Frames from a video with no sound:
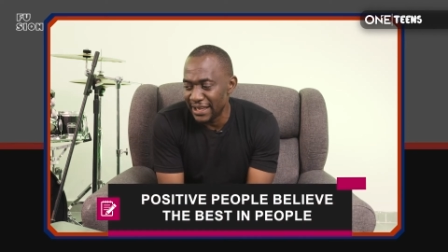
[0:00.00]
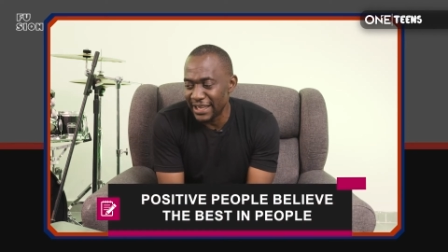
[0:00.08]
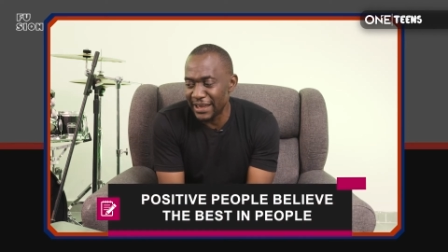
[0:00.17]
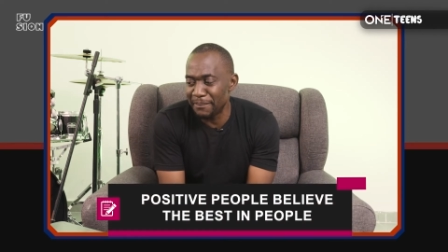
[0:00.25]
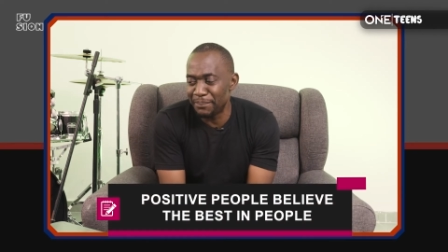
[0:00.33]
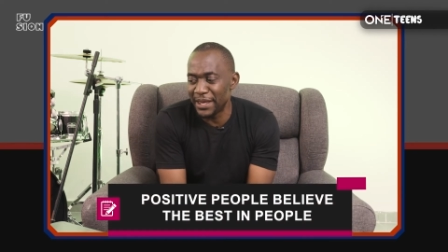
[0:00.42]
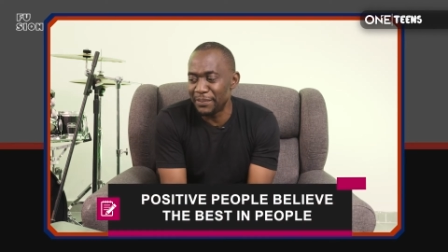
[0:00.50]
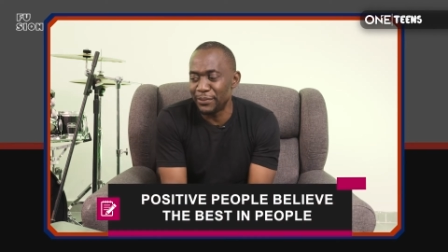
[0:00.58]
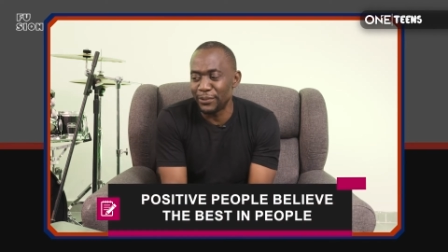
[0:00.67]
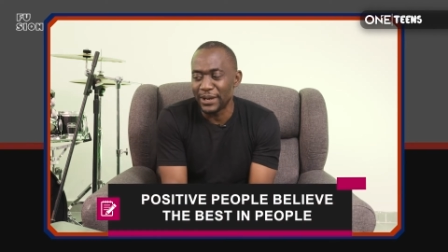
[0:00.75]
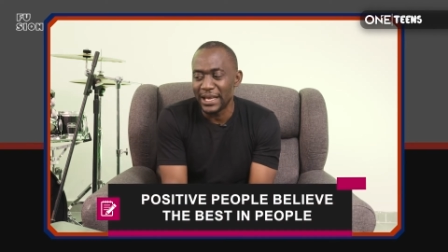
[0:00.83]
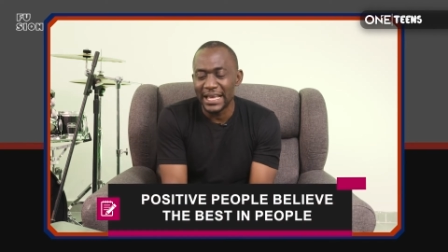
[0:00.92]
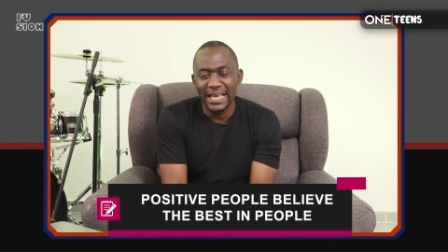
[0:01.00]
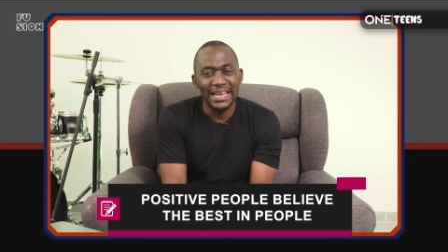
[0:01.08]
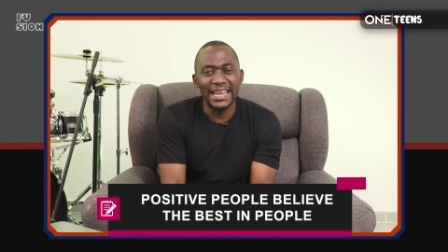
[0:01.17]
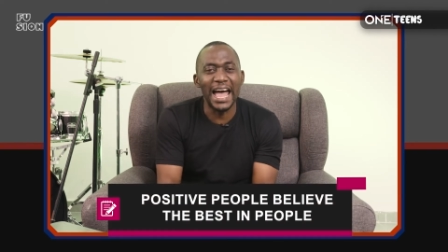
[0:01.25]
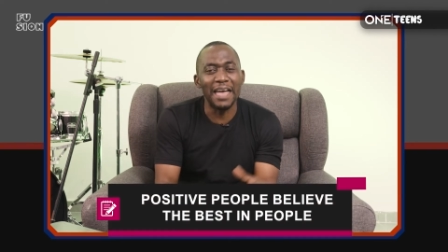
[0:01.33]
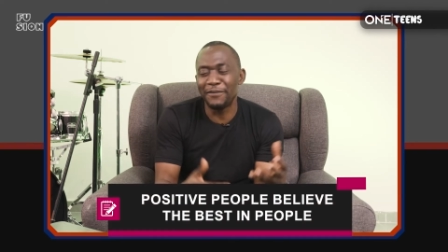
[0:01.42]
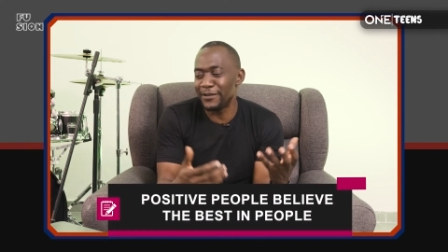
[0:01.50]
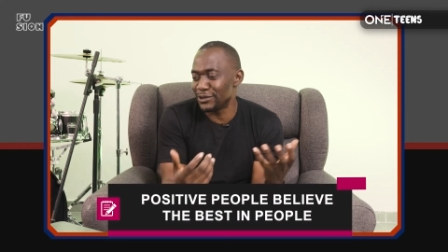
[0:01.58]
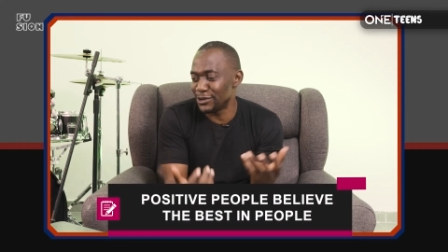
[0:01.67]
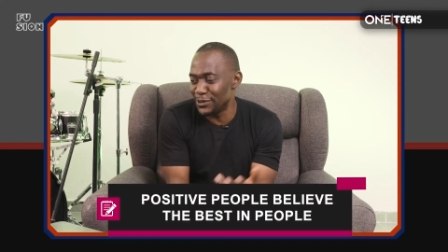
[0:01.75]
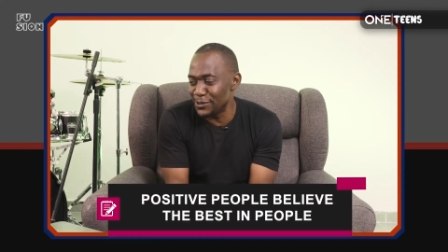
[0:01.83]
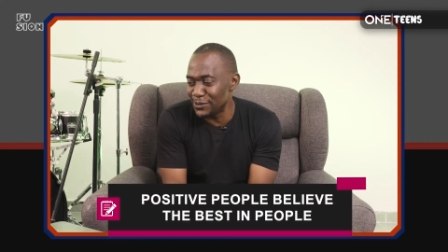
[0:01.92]
in people. Life is
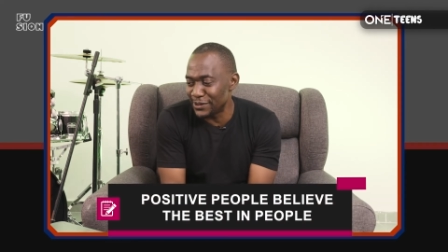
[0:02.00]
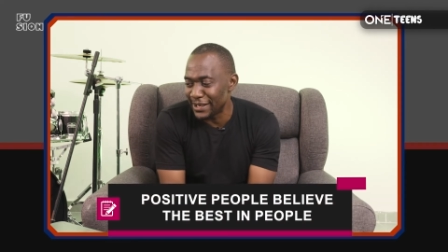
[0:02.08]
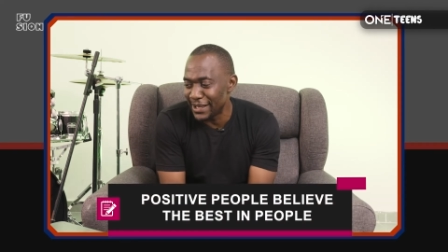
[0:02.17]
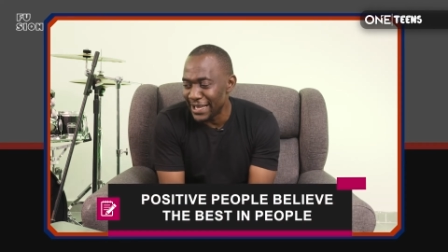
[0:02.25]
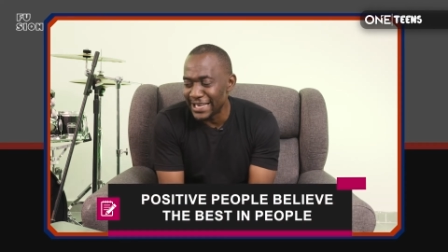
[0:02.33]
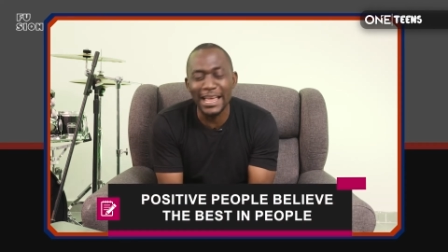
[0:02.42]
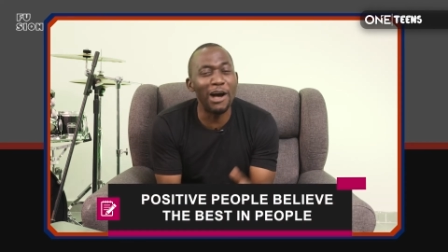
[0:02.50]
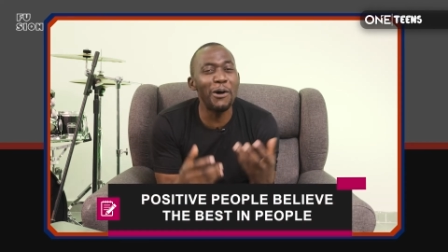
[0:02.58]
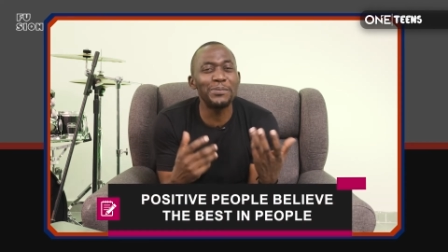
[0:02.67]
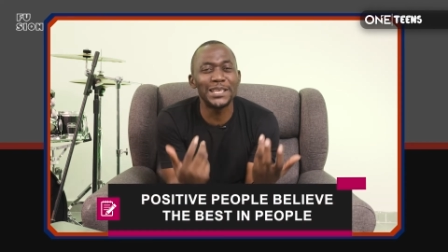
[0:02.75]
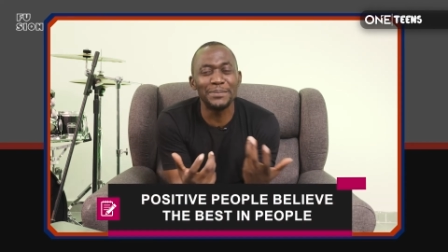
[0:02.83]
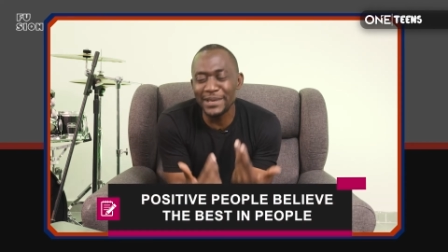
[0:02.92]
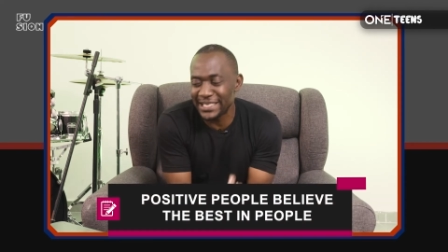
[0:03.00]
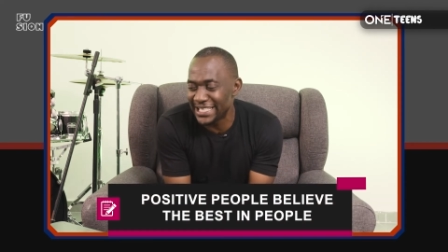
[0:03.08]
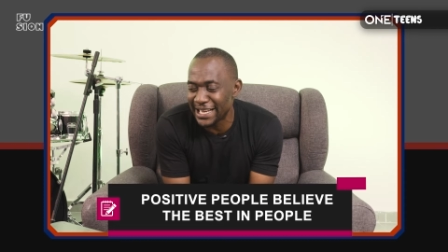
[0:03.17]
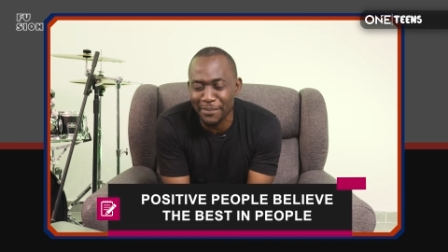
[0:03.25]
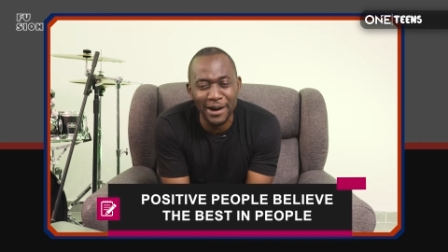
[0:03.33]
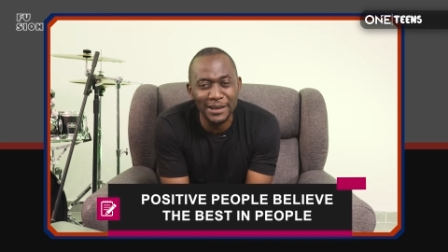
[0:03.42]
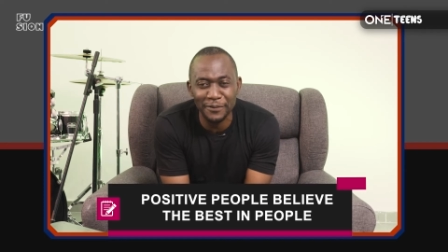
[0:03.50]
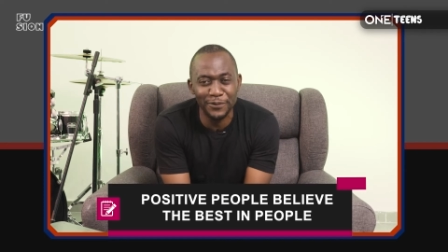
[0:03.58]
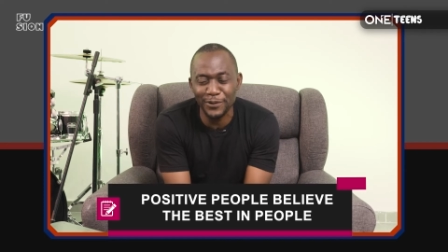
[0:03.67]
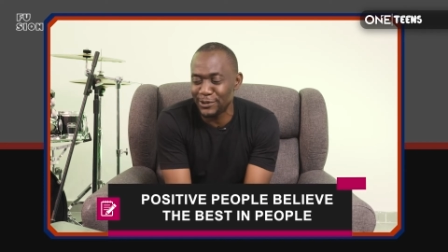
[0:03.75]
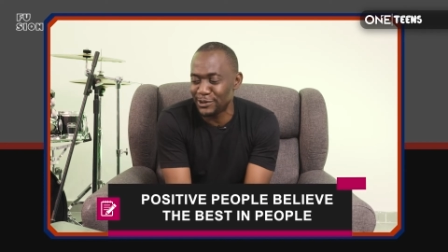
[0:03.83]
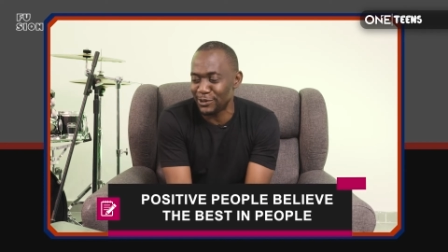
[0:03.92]
good. They are optimistic about the
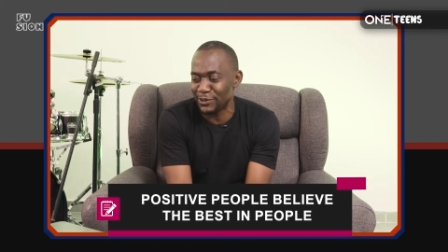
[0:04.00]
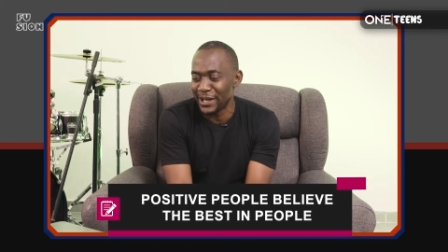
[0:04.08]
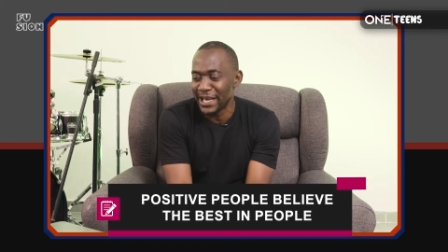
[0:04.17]
future.